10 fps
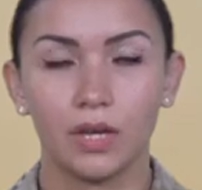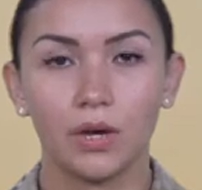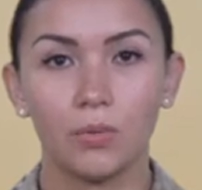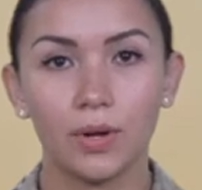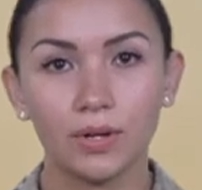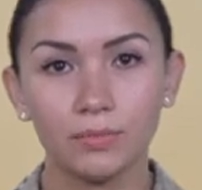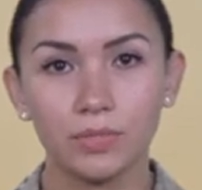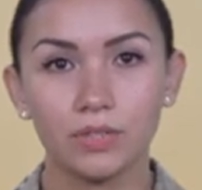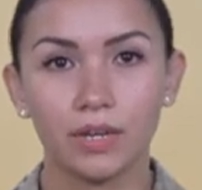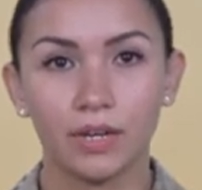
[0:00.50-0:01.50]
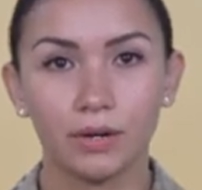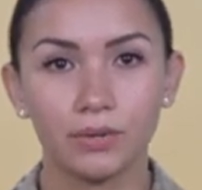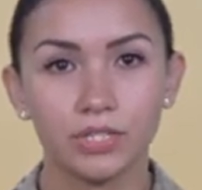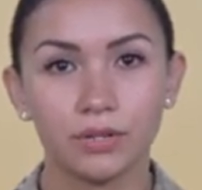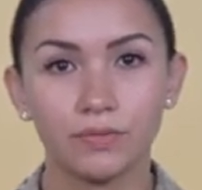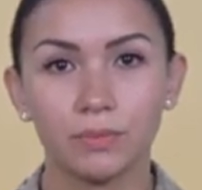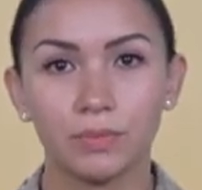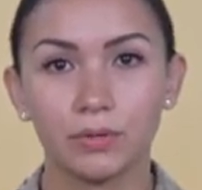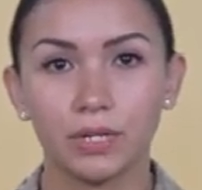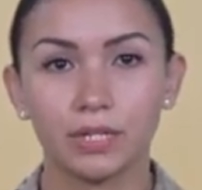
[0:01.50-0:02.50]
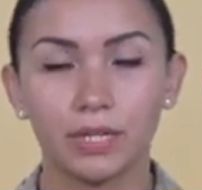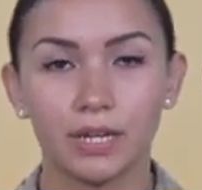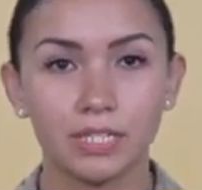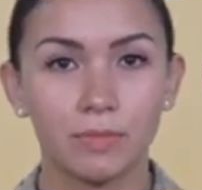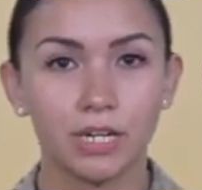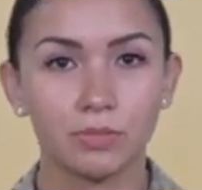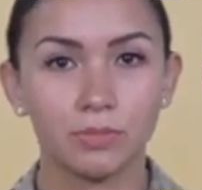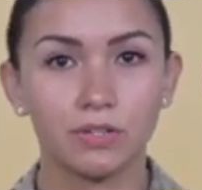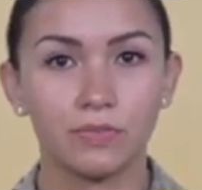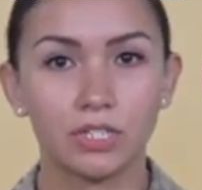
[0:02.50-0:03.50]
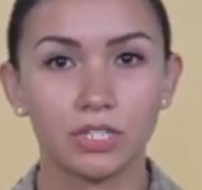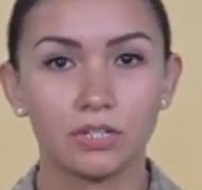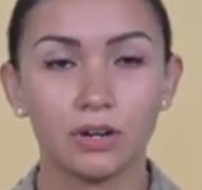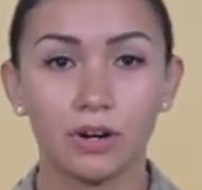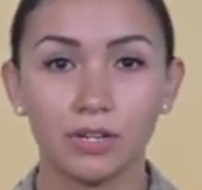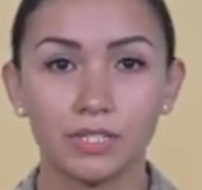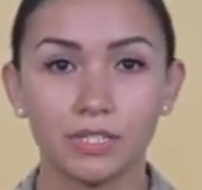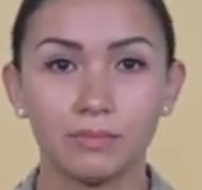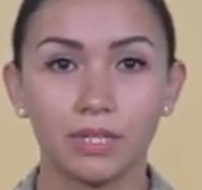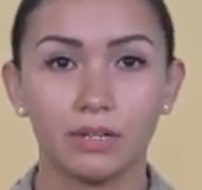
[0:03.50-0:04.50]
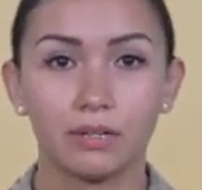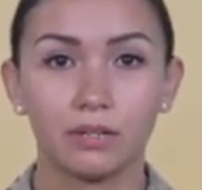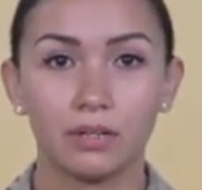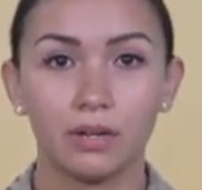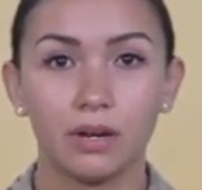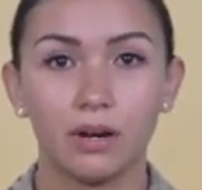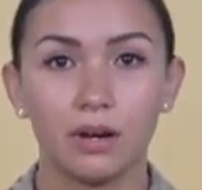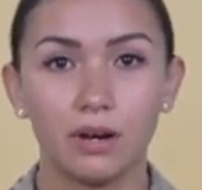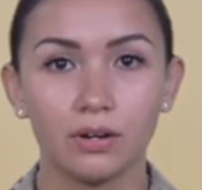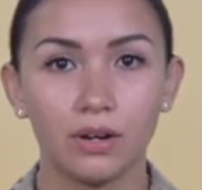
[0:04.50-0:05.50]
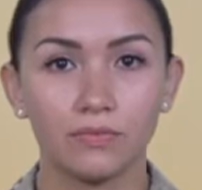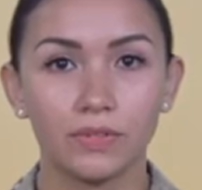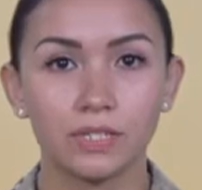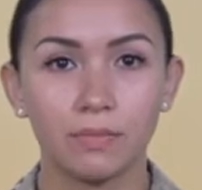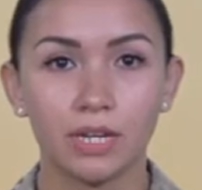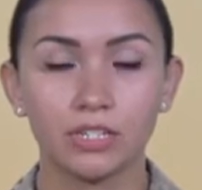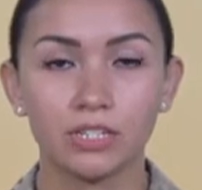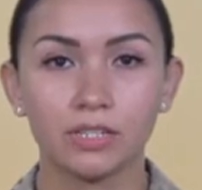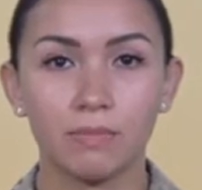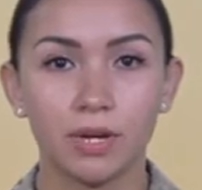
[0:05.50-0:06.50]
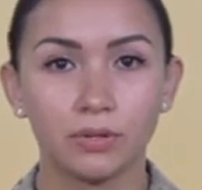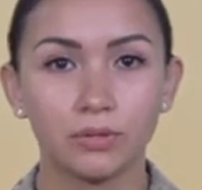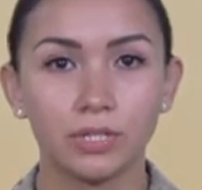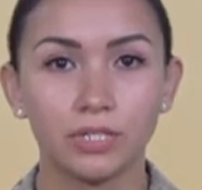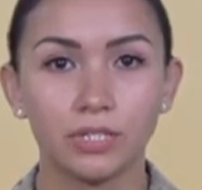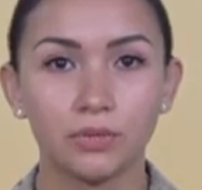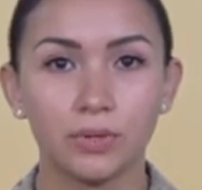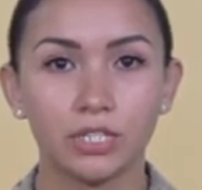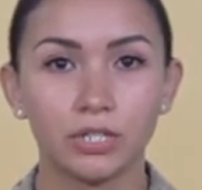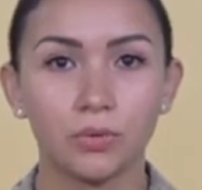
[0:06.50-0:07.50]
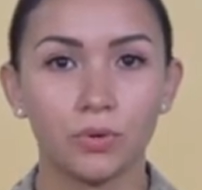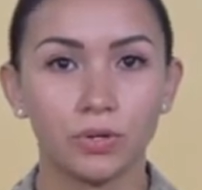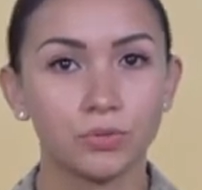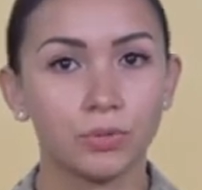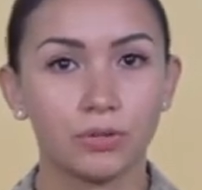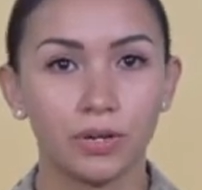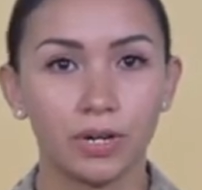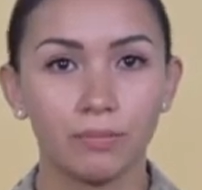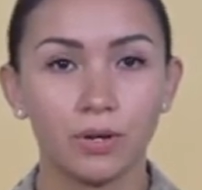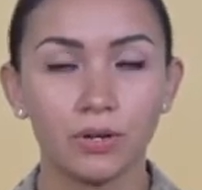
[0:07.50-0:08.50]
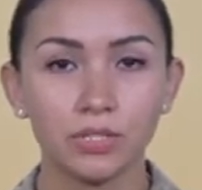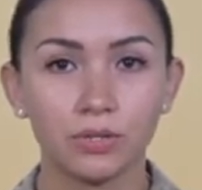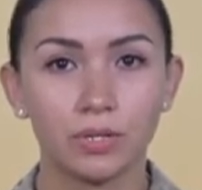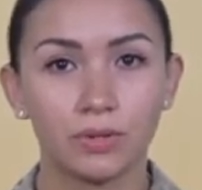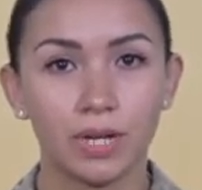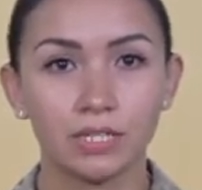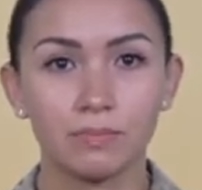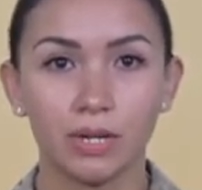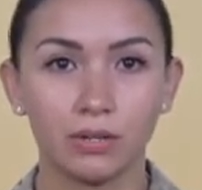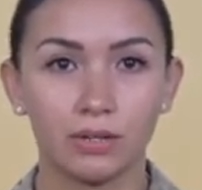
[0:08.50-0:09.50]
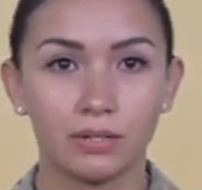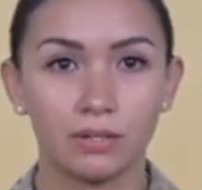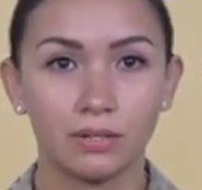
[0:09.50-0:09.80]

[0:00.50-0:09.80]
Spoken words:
Welcome to the Air Reserve Component Case Management Division, ARC-CMD. Our office manages the Medical Continuation Orders Program, also known as MEDCON.